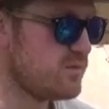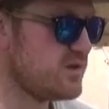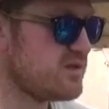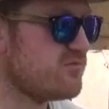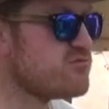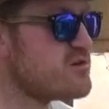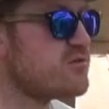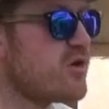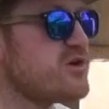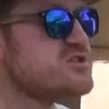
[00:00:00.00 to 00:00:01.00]
with a real
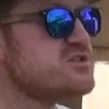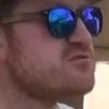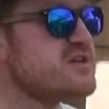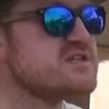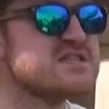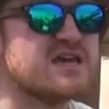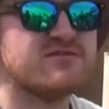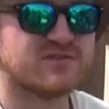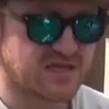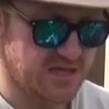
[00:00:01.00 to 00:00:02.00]
nice degree of
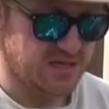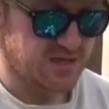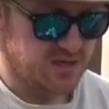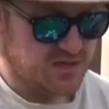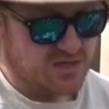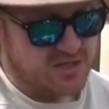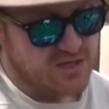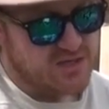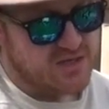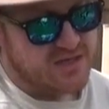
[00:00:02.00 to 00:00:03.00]
safety.
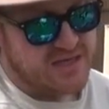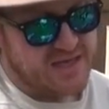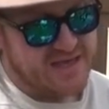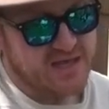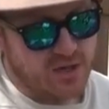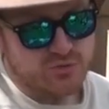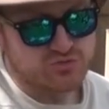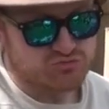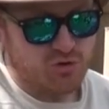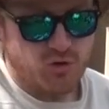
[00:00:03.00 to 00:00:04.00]
It
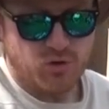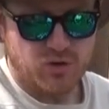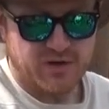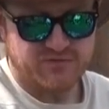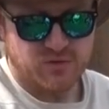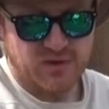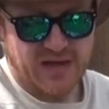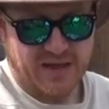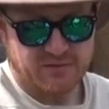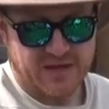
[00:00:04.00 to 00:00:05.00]
goes wrong if you
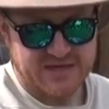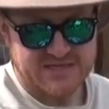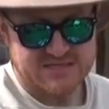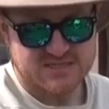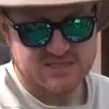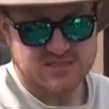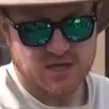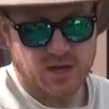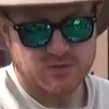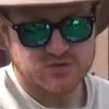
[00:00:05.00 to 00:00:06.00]
allow that distance to
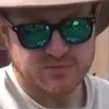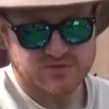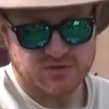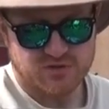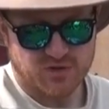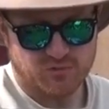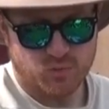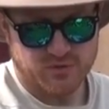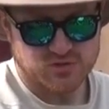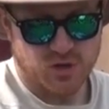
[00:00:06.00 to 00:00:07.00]
close up, so you've got to
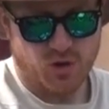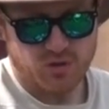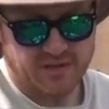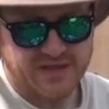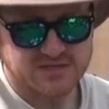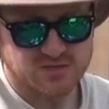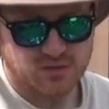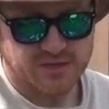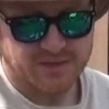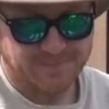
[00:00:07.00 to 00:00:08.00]
almost lock that solid.